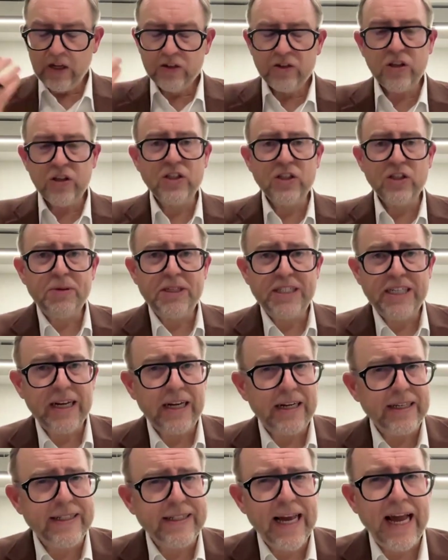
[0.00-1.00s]
So these are
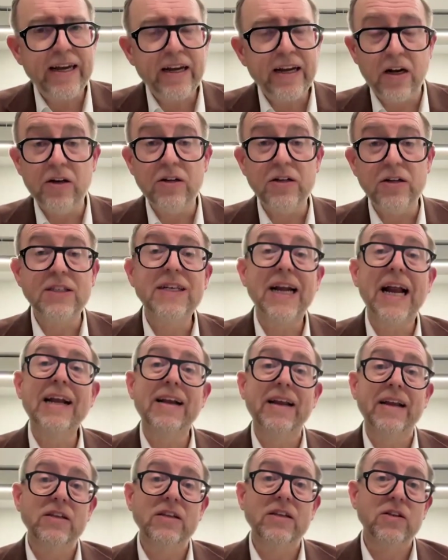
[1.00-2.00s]
particularly technical
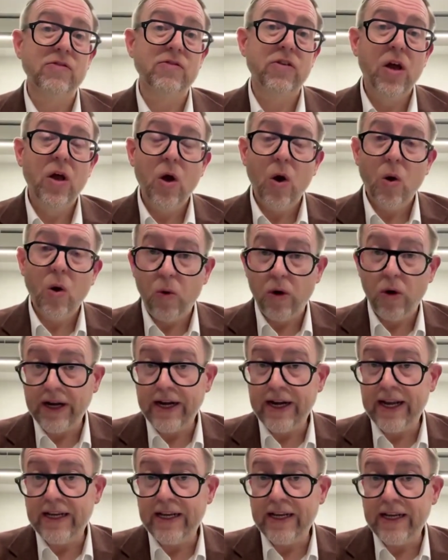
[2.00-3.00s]
understandings of what
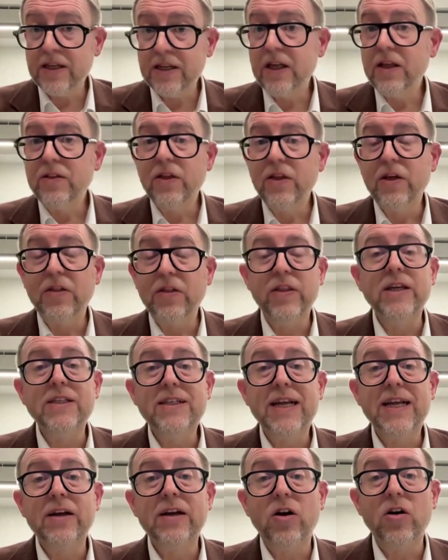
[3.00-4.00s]
it is that these
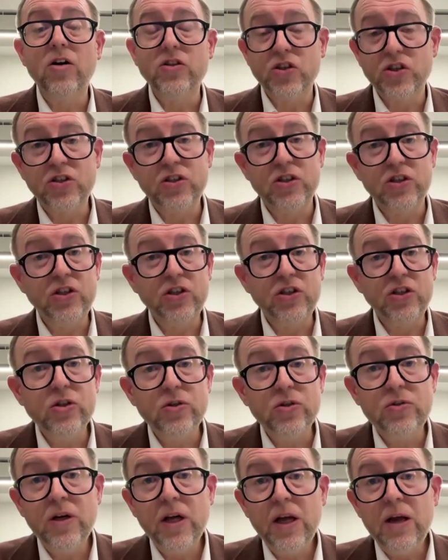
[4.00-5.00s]
technologies can
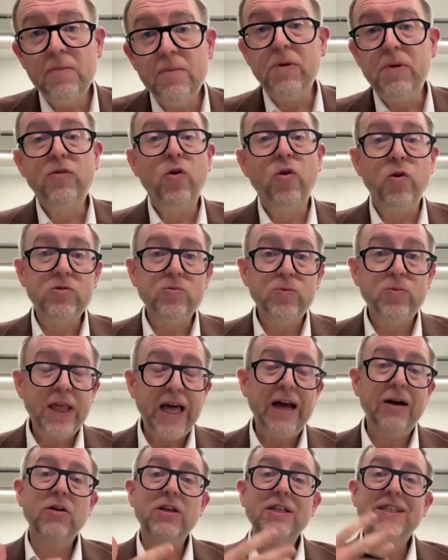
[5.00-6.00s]
do. But of course,
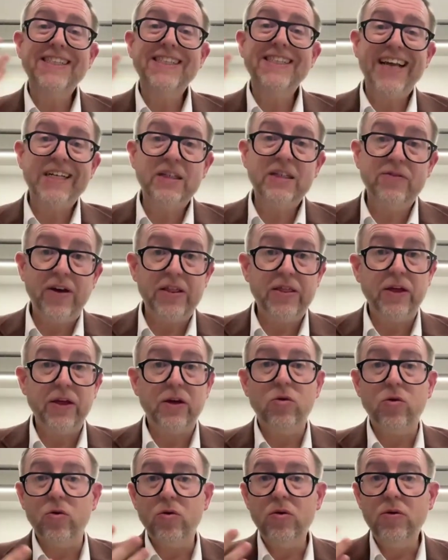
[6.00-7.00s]
without a set of
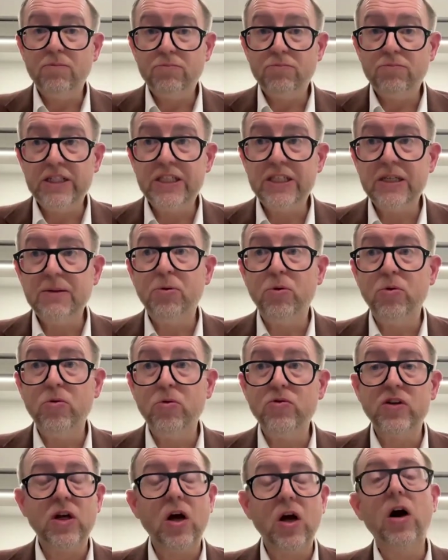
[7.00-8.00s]
ethical
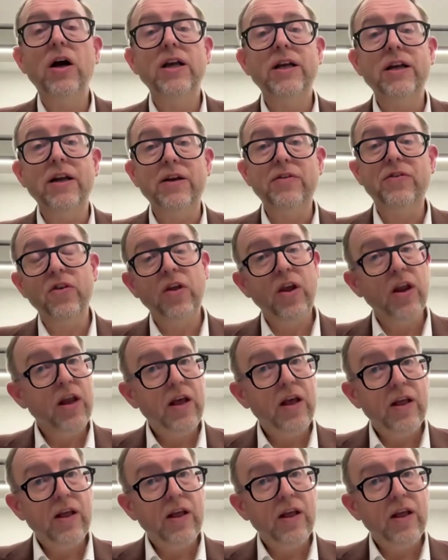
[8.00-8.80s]
principles and guidance,